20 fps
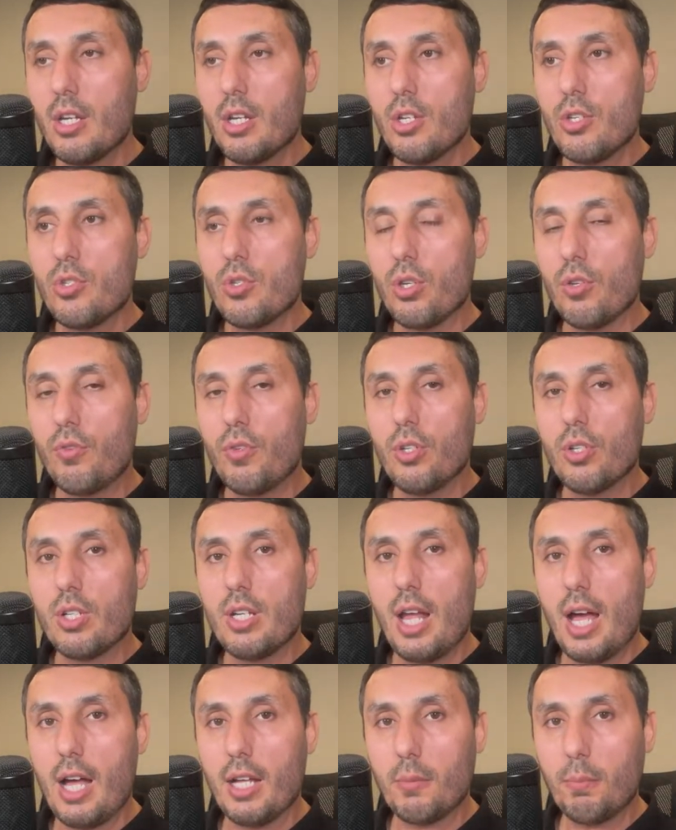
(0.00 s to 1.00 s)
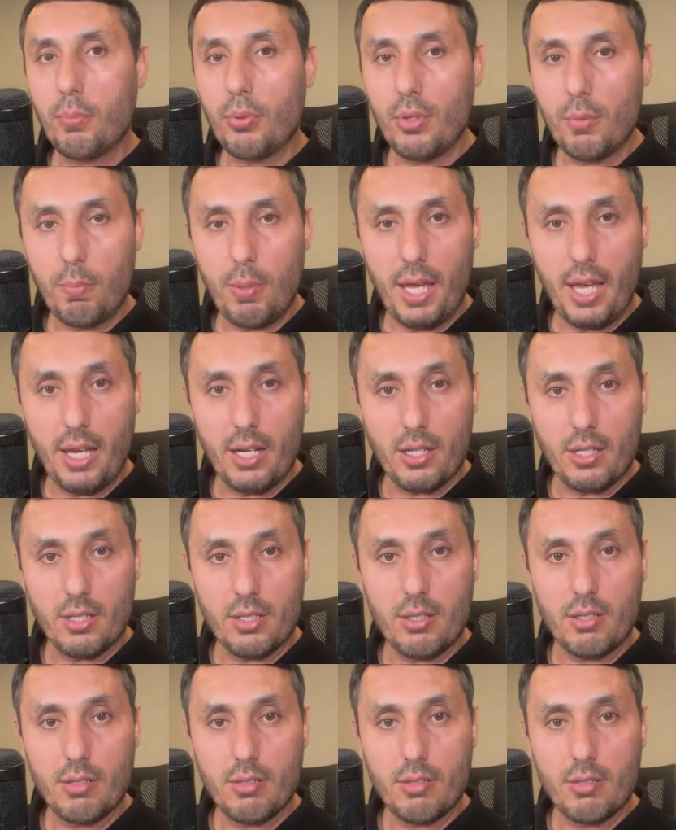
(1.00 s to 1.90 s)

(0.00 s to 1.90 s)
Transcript: So if you're not prepared